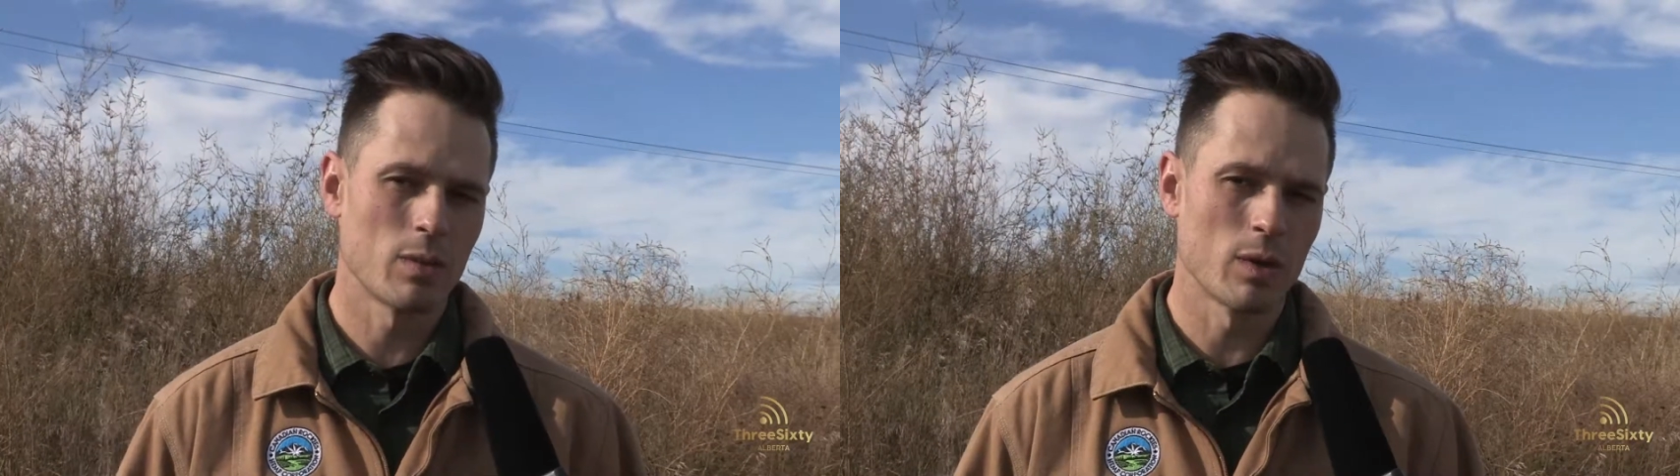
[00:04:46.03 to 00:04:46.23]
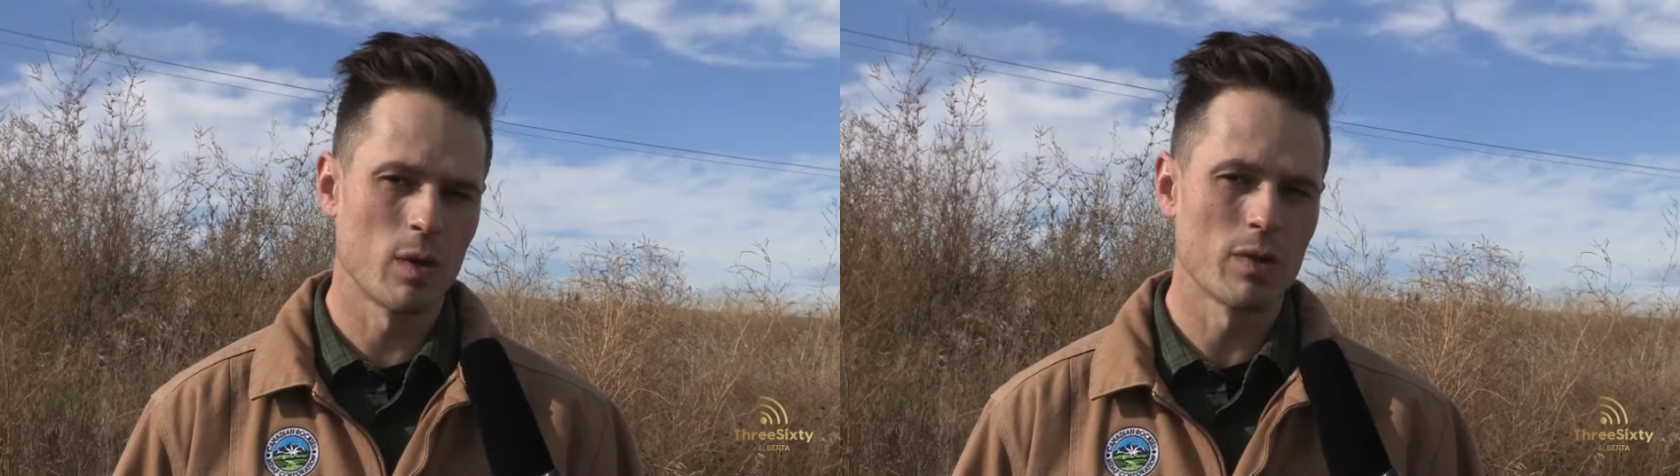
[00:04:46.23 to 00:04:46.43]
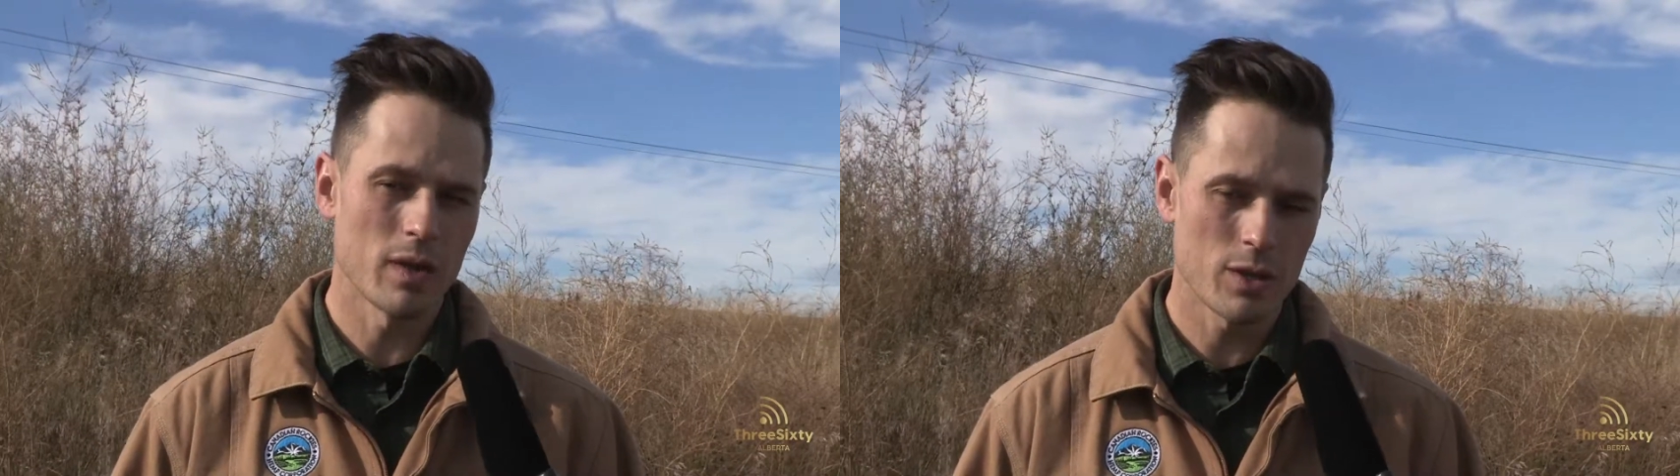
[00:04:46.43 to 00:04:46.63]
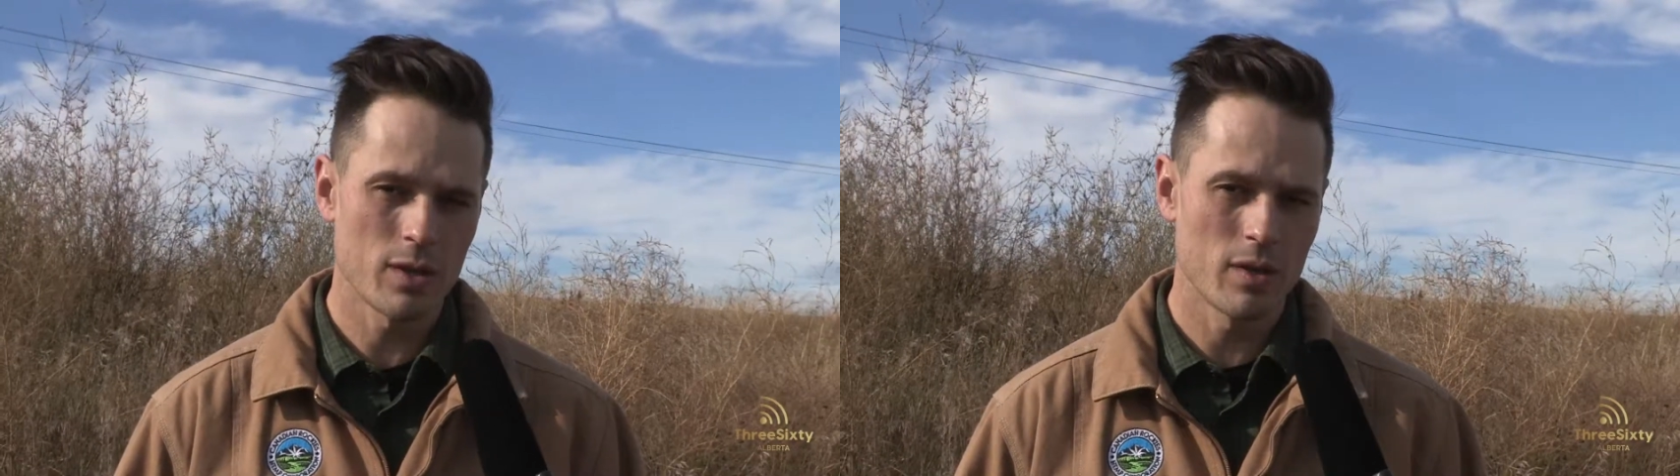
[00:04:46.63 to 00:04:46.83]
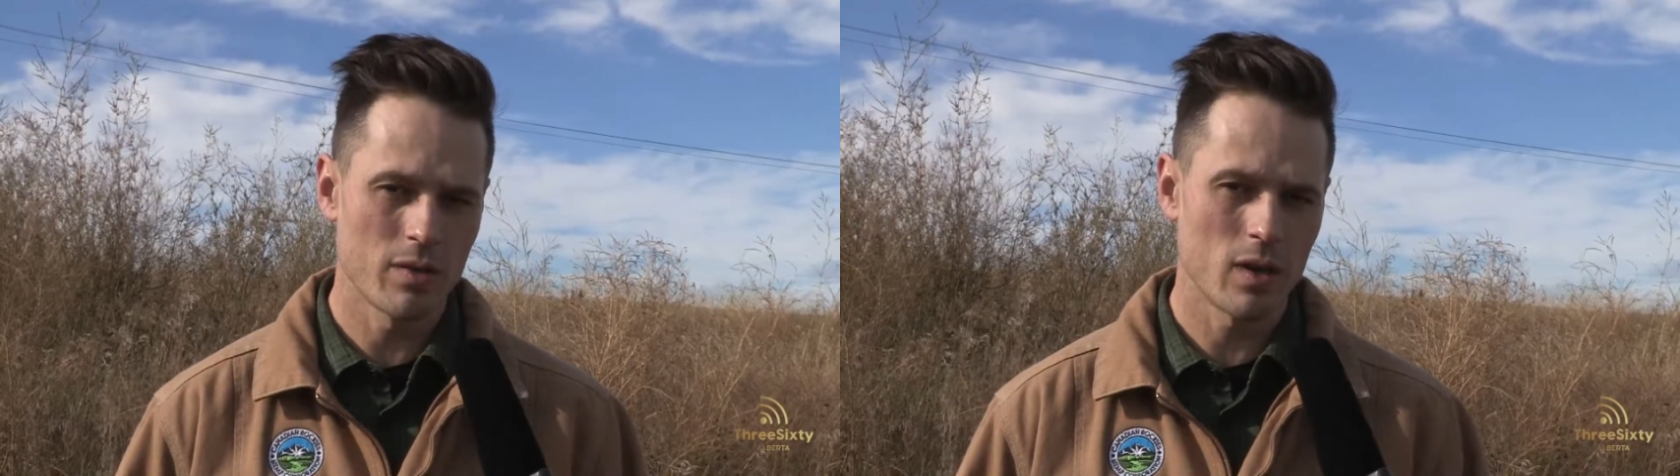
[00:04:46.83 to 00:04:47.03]
we're growing this
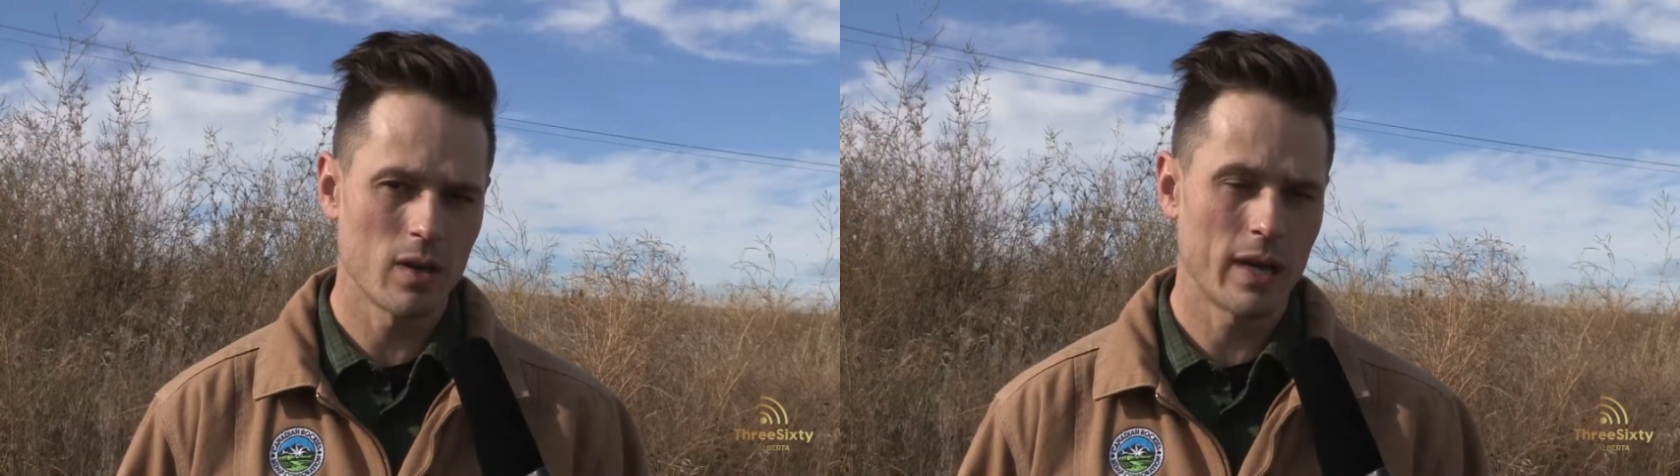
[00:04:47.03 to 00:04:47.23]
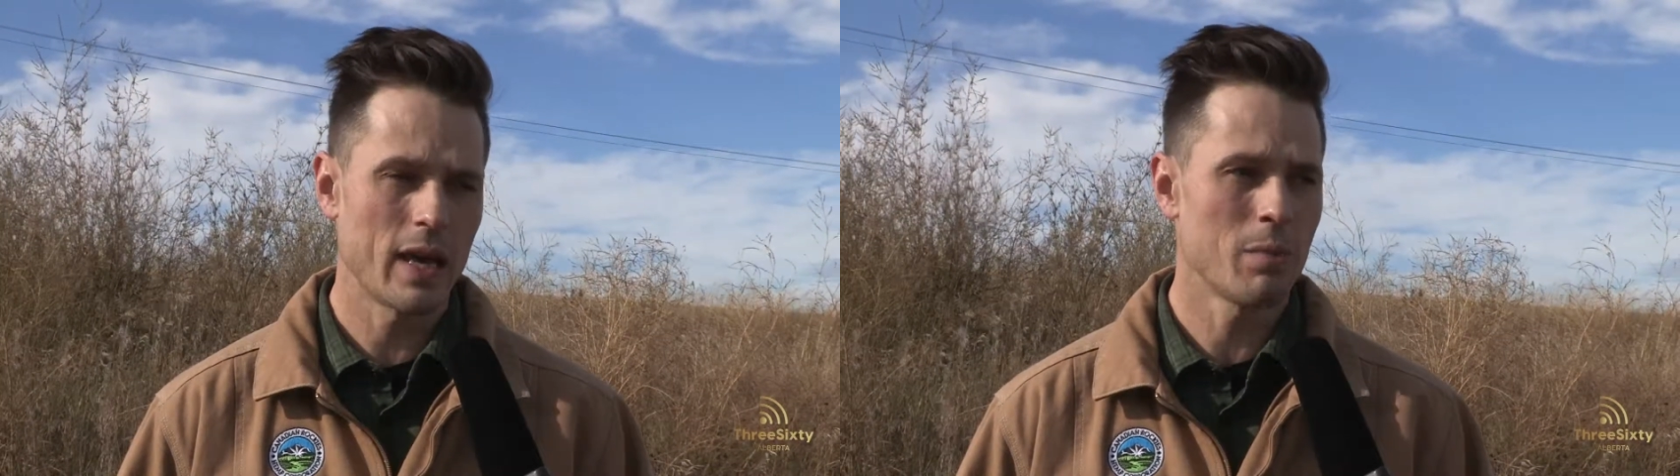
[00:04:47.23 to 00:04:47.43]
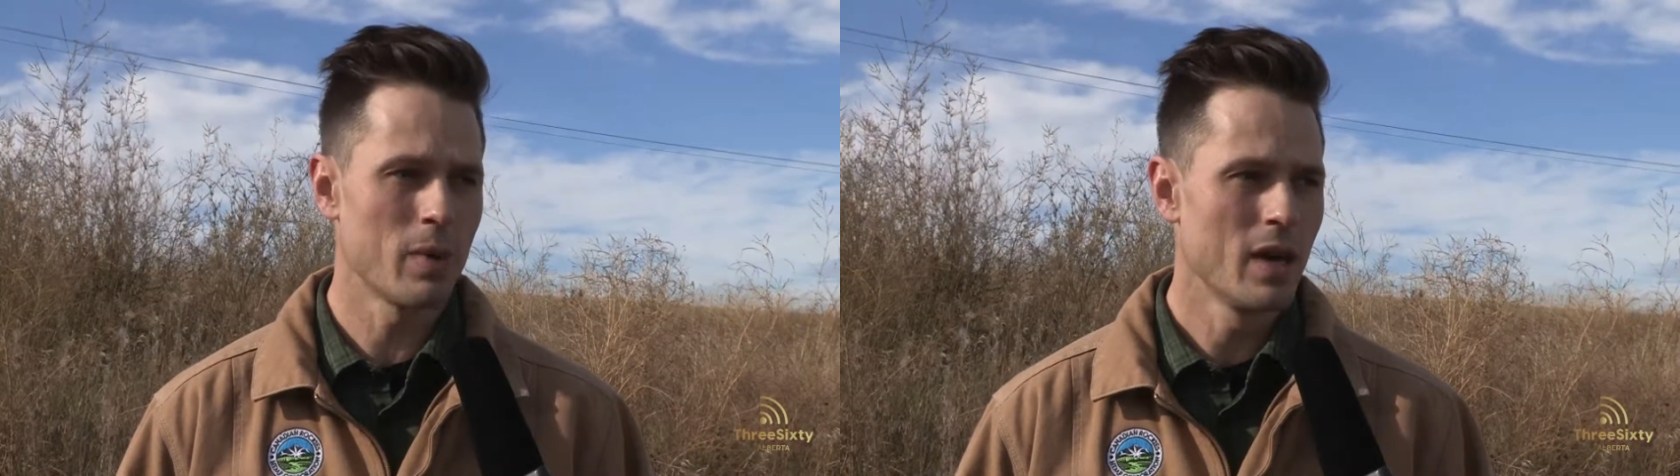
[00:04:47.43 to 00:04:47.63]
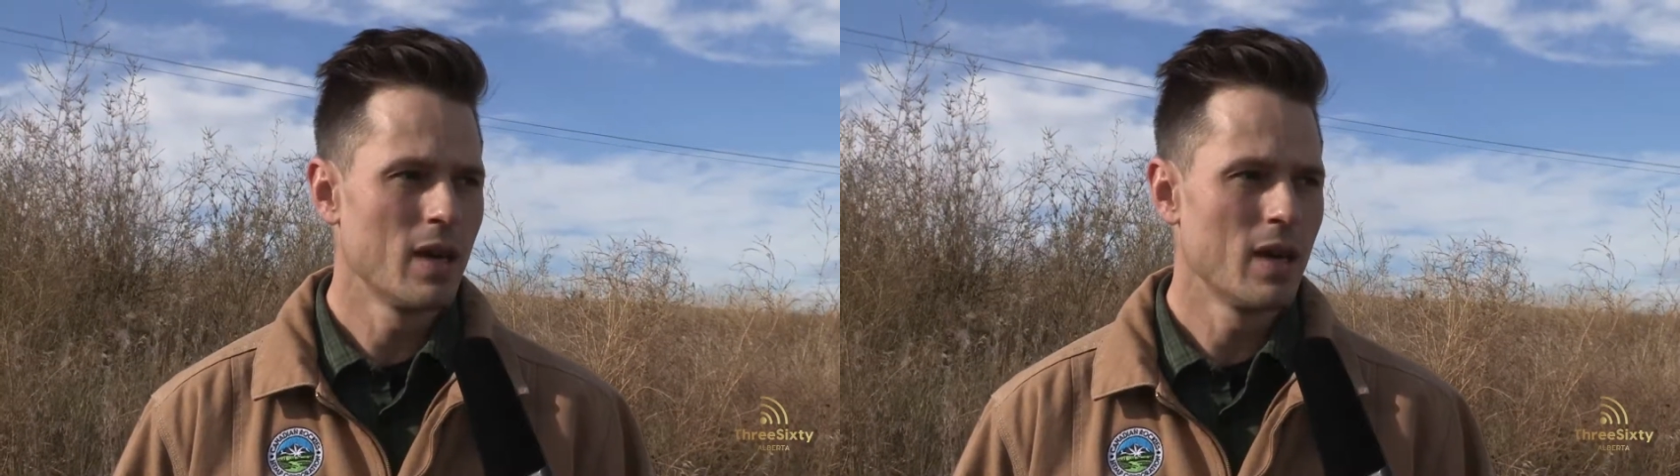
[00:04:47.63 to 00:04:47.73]
year of our hemp.